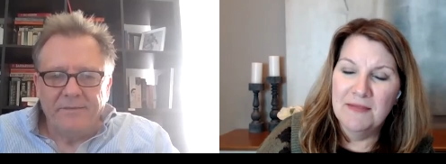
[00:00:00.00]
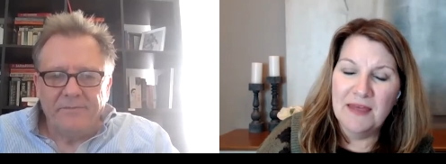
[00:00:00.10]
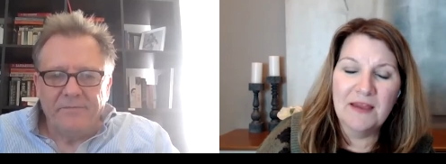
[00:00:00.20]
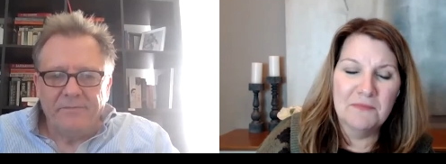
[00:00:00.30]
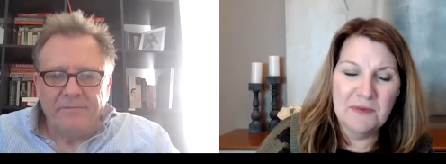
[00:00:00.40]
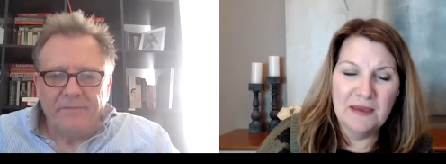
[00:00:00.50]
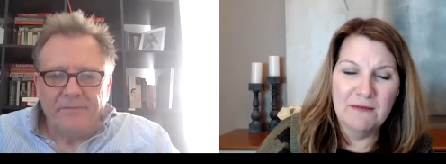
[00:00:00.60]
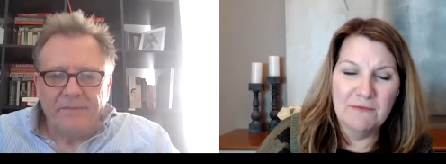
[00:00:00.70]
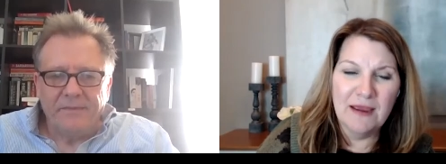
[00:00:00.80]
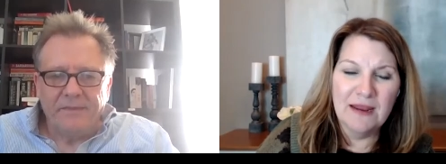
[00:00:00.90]
Speaker 1: That could
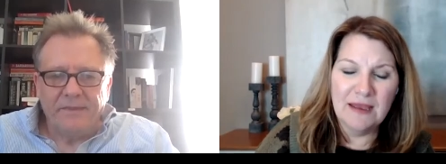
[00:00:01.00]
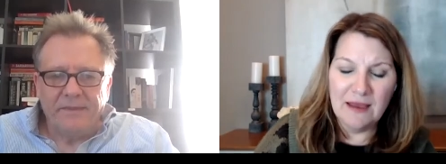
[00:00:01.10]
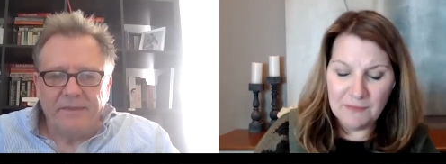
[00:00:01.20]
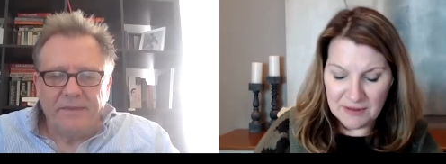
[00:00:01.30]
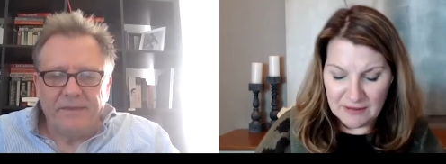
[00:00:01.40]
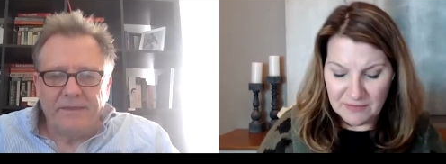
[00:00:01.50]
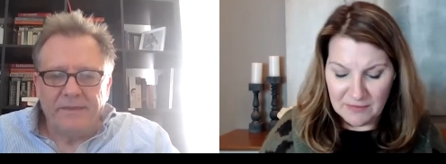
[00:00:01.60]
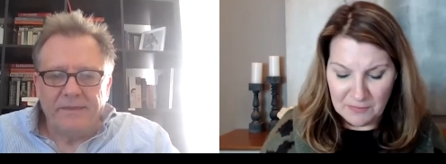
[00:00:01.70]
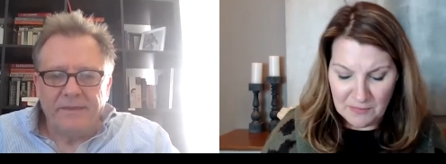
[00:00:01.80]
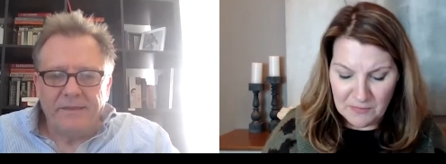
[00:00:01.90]
be, right? Yeah. I mean, I
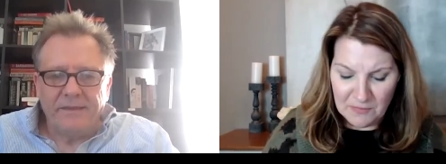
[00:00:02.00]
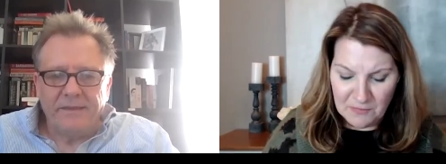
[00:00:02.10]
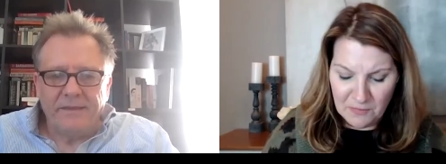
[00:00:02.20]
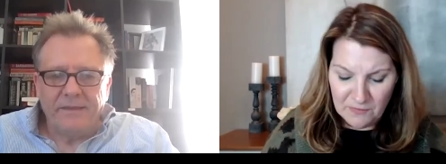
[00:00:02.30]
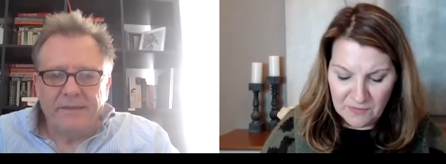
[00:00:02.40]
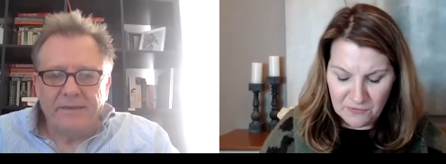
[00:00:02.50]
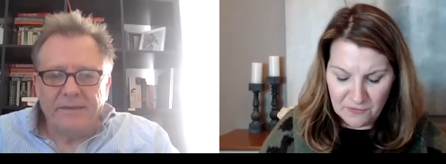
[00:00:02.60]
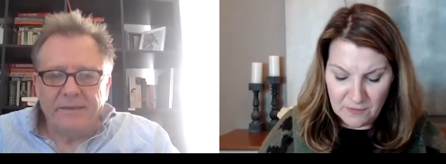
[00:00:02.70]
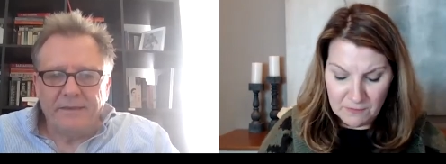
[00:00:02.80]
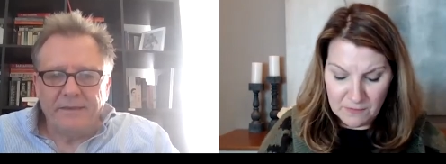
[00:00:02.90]
think moving
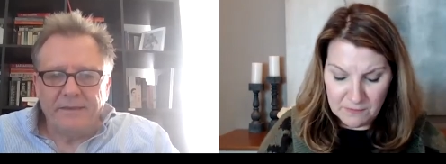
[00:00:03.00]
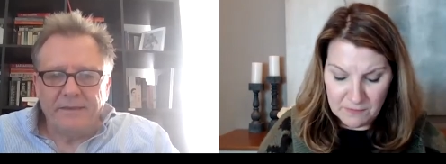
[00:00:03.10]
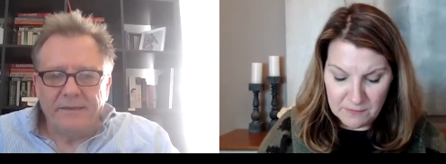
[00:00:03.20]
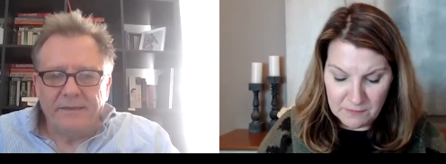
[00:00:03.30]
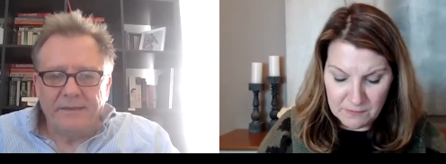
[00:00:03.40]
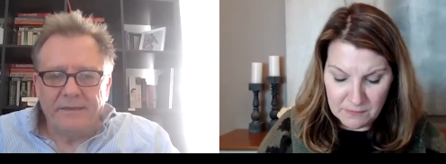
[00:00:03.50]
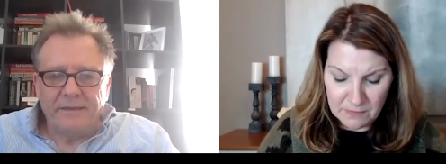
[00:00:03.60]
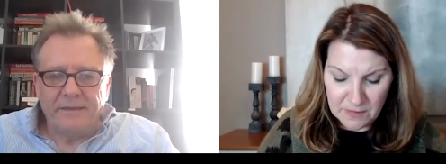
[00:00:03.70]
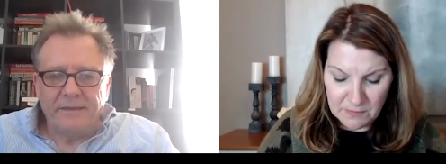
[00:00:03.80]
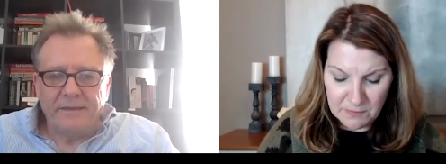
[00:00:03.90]
from
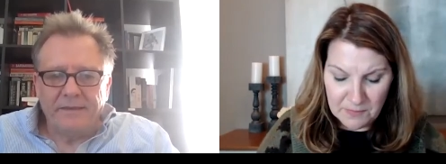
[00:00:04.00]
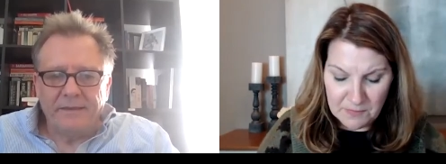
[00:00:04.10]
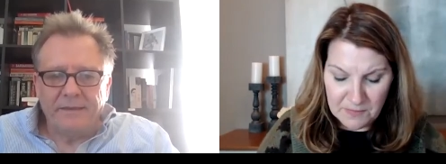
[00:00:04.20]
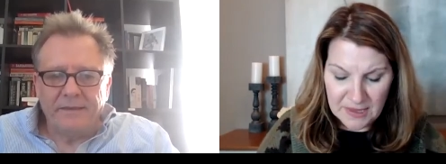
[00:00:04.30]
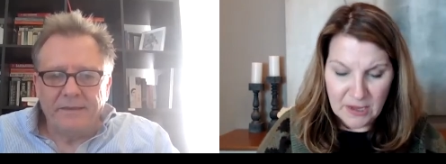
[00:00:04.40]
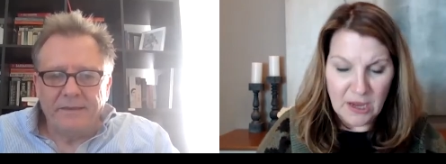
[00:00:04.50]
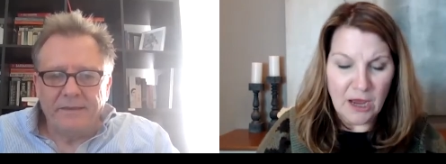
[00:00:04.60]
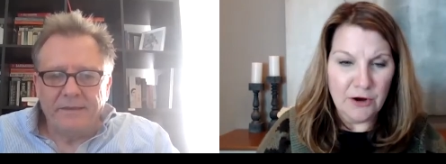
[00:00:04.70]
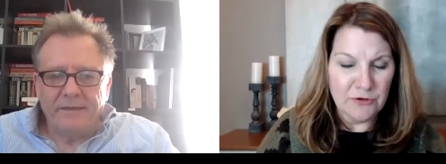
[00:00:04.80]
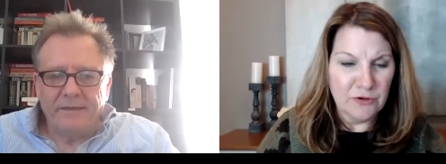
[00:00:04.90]
big,
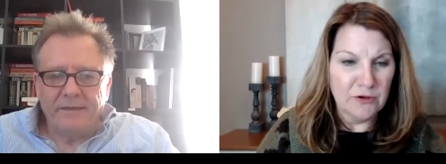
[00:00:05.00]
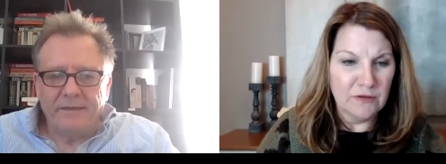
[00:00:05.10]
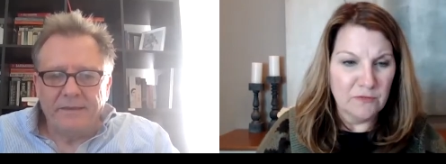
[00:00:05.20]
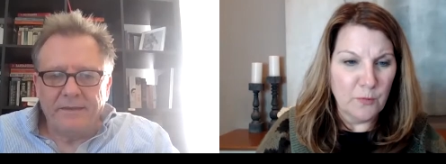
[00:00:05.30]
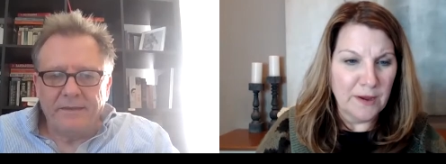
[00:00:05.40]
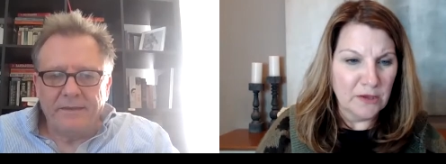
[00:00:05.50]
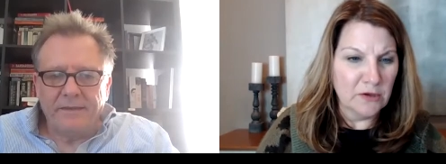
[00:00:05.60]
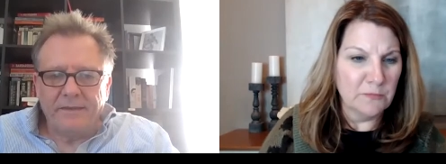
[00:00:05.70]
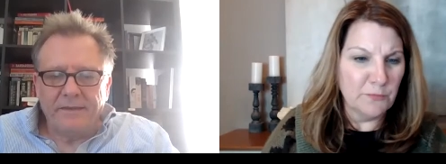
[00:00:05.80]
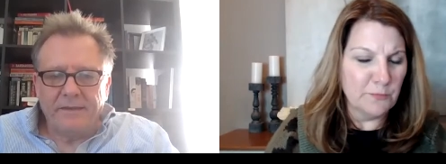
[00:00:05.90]
hard good, white good